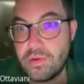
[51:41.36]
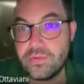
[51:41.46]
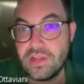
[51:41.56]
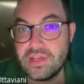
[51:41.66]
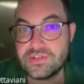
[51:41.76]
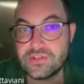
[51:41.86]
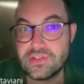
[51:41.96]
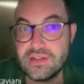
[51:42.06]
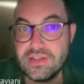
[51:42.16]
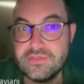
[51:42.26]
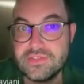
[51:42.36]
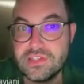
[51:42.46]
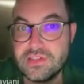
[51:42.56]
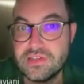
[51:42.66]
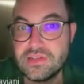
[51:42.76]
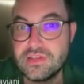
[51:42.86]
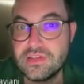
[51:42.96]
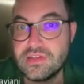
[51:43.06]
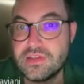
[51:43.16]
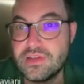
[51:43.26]
population that lives in the
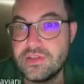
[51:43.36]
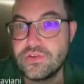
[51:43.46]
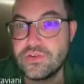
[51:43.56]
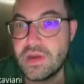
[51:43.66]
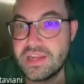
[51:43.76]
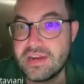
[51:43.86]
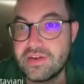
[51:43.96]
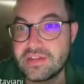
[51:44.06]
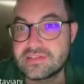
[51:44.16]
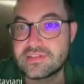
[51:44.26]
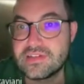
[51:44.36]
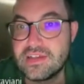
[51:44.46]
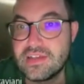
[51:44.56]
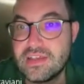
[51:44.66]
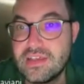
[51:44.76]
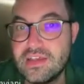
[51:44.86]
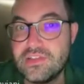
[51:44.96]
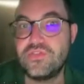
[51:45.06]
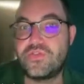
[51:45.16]
urban areas. Don't